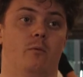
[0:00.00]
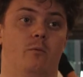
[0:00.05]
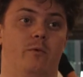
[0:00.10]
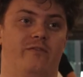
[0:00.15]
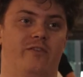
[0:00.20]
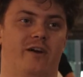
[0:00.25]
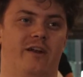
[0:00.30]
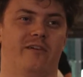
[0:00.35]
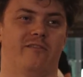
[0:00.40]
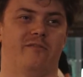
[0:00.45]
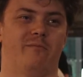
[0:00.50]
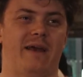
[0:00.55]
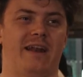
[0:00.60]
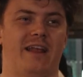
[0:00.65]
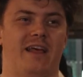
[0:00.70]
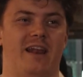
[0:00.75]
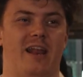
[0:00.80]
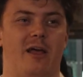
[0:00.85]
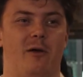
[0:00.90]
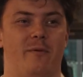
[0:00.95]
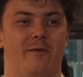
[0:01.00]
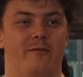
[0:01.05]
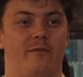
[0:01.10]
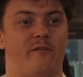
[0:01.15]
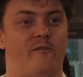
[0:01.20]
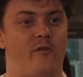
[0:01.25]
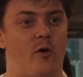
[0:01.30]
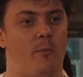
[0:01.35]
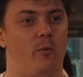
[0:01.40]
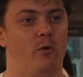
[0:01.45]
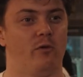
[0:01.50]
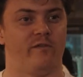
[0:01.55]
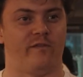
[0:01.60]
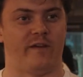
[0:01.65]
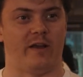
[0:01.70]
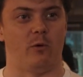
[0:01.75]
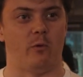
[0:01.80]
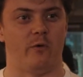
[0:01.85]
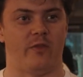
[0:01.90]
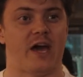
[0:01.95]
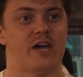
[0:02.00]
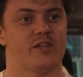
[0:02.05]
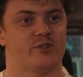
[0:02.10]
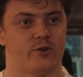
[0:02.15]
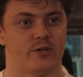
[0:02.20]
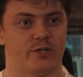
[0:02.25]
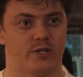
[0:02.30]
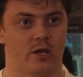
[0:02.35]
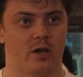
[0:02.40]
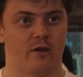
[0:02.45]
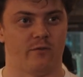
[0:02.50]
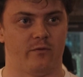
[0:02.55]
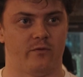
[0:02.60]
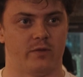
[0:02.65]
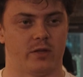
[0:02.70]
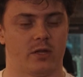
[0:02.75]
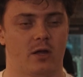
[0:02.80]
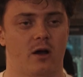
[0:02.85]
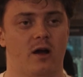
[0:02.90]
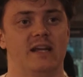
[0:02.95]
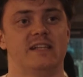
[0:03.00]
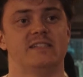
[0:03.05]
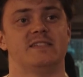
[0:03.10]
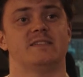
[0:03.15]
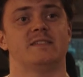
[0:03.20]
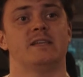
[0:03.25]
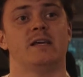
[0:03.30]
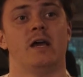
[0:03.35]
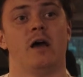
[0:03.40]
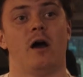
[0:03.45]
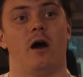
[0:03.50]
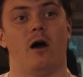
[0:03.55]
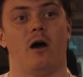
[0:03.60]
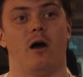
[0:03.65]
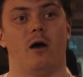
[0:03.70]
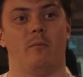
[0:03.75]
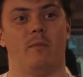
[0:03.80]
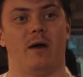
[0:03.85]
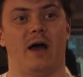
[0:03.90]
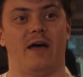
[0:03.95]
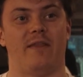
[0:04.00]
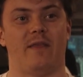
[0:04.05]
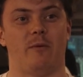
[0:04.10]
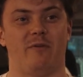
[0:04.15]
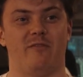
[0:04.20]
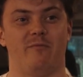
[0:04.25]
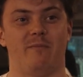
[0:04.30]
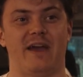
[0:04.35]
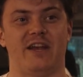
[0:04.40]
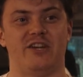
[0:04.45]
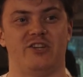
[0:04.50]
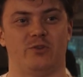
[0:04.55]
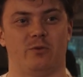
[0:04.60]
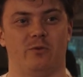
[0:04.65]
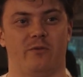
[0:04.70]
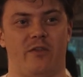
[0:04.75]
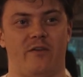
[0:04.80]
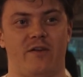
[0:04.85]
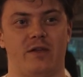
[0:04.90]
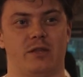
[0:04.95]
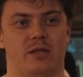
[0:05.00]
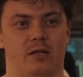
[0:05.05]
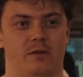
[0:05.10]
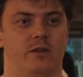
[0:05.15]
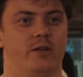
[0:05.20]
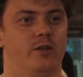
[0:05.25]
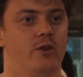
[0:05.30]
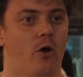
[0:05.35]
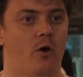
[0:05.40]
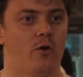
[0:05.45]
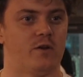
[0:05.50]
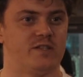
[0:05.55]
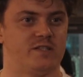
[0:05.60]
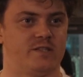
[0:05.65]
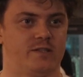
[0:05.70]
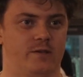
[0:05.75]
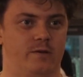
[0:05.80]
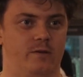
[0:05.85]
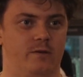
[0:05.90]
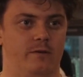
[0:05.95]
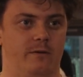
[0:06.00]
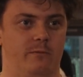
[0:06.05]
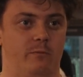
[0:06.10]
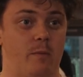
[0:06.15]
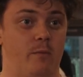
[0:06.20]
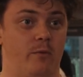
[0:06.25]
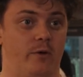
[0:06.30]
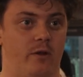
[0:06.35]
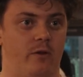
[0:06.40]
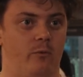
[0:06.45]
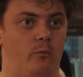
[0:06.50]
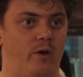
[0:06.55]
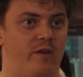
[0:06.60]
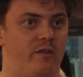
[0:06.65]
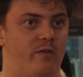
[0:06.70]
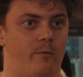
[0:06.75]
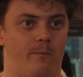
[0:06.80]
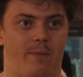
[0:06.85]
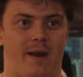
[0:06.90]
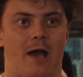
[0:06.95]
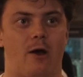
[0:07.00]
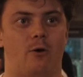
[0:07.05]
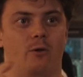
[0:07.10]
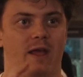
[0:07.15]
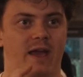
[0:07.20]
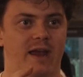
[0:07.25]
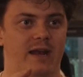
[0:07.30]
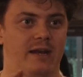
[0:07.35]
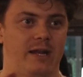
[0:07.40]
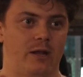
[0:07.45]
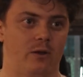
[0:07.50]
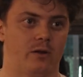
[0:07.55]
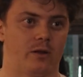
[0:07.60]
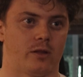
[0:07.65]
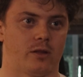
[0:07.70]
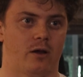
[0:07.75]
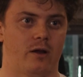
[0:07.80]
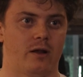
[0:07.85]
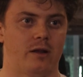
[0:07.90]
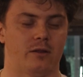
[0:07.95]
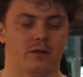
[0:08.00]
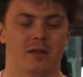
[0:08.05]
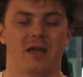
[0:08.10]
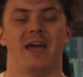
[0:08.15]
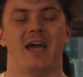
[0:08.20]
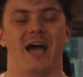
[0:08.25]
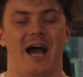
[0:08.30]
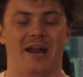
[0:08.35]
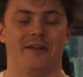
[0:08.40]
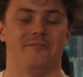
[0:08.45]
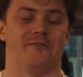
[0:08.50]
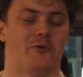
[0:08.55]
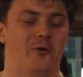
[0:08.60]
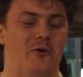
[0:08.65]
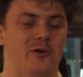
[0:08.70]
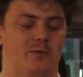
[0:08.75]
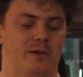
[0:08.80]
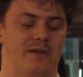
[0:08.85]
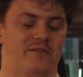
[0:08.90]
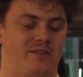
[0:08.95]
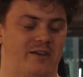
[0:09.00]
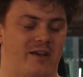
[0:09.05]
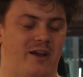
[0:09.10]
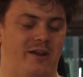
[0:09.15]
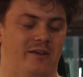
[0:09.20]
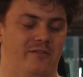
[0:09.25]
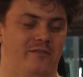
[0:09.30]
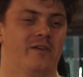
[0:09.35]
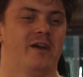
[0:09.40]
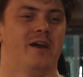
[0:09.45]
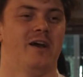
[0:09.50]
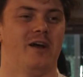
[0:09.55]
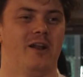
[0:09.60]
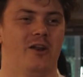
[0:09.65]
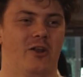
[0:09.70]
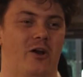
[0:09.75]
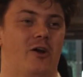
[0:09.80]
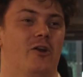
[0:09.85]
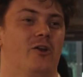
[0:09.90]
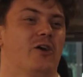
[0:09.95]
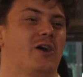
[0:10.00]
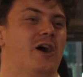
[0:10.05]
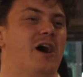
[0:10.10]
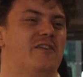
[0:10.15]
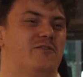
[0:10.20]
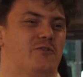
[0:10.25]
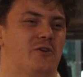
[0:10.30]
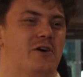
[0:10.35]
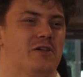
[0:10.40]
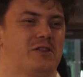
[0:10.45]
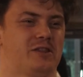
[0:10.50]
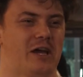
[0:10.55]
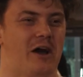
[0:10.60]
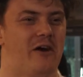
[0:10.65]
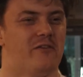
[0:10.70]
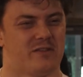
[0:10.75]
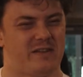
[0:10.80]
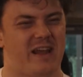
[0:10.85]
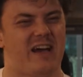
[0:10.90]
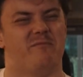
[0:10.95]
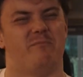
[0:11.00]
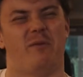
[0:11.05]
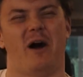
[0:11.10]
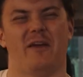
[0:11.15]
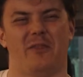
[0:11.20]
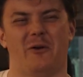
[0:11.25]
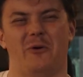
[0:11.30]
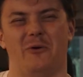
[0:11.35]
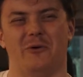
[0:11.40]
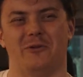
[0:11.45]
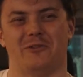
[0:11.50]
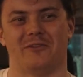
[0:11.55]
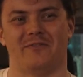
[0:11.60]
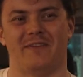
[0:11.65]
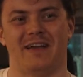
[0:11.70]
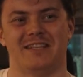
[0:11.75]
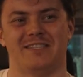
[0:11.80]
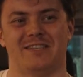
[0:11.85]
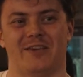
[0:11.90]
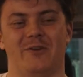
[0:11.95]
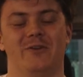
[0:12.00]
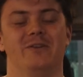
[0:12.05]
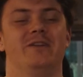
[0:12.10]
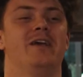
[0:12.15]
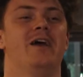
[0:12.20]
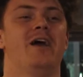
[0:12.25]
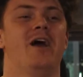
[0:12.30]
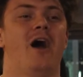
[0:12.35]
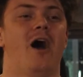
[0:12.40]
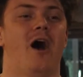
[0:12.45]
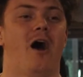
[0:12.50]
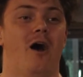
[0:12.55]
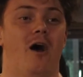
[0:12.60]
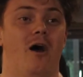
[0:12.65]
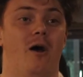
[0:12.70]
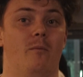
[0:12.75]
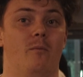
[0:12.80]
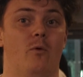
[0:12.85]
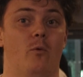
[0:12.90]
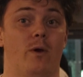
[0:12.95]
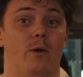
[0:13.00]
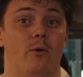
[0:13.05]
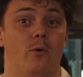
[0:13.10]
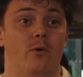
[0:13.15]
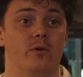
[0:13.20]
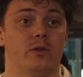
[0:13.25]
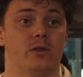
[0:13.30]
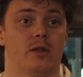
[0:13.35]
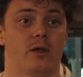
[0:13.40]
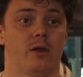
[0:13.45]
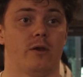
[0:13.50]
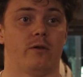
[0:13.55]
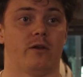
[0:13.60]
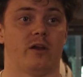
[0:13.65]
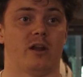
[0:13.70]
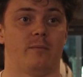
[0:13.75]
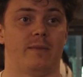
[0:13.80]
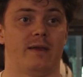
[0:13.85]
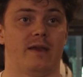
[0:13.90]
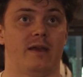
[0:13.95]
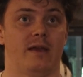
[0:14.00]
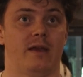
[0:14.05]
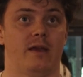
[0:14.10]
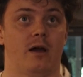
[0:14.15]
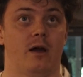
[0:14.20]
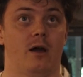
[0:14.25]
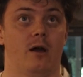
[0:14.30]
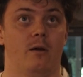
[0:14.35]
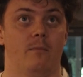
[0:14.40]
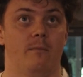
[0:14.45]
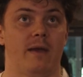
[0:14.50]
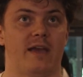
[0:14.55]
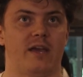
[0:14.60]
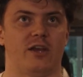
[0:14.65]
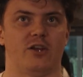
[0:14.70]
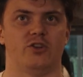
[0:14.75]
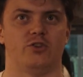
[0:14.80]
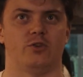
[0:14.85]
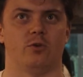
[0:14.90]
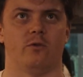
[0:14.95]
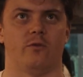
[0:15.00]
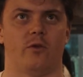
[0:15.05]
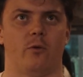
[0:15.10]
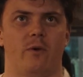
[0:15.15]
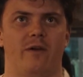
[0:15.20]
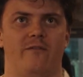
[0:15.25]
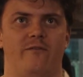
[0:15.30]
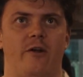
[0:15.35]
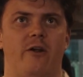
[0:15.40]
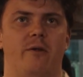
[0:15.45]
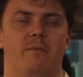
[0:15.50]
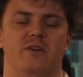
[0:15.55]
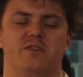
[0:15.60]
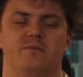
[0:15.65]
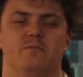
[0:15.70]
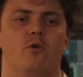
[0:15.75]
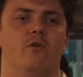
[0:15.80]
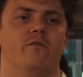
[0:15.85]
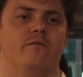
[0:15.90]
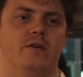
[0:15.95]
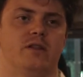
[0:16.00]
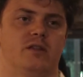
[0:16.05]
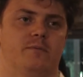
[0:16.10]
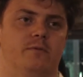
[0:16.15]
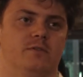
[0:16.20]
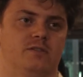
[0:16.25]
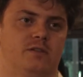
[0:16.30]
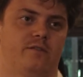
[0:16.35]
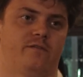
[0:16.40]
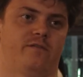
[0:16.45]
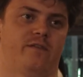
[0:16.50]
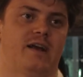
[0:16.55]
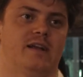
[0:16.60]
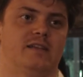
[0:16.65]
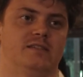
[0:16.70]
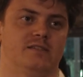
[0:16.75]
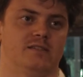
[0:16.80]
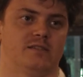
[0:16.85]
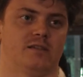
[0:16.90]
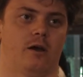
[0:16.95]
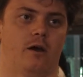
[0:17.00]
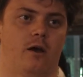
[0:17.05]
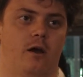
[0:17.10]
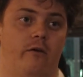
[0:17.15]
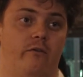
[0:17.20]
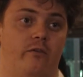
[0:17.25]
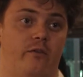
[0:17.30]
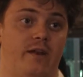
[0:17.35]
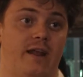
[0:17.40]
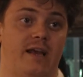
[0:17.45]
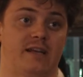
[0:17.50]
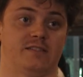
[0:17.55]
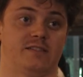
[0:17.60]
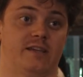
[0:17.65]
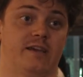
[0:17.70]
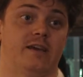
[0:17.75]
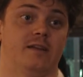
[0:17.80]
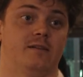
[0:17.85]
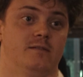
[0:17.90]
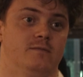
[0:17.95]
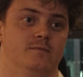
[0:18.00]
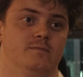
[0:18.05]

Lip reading: We've kind of made it a little bit of a football field with AstroTurf on the sides. And then we've made sure that there's still a nod to Wimbledon with the Plough Lane neon signs. And of course, we have to kind of look after ourselves and have By the Horns on there too. We're also going to be making sure that we're very much more visible to the fans over the next year.